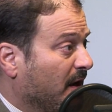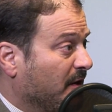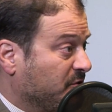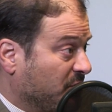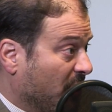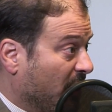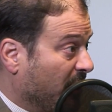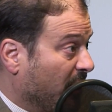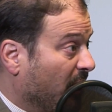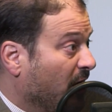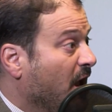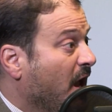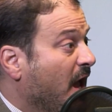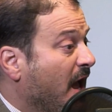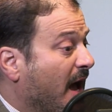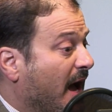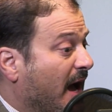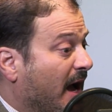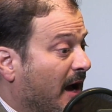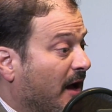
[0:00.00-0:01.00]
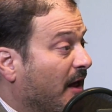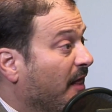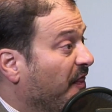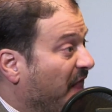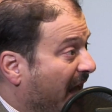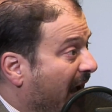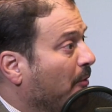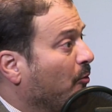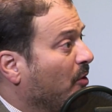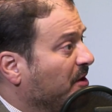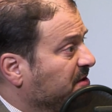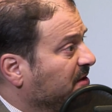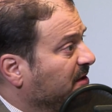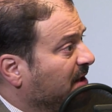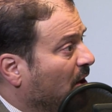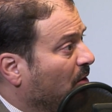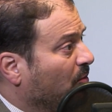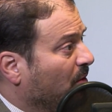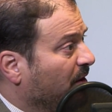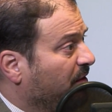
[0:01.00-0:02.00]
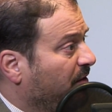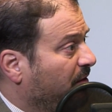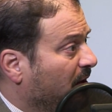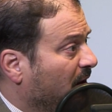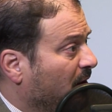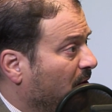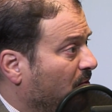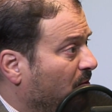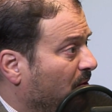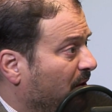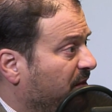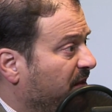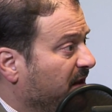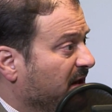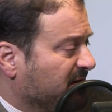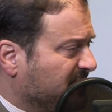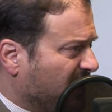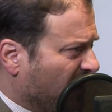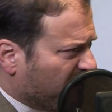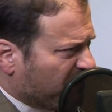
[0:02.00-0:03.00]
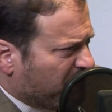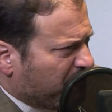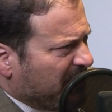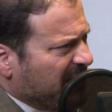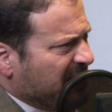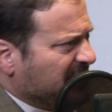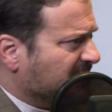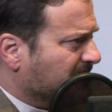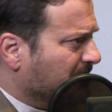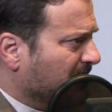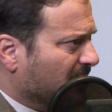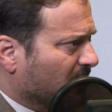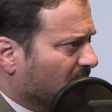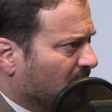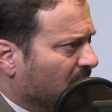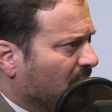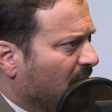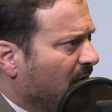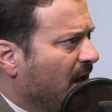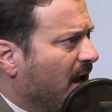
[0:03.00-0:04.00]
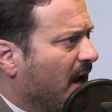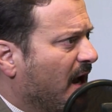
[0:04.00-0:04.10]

China. That wasn't dealt with these kind of piecemeal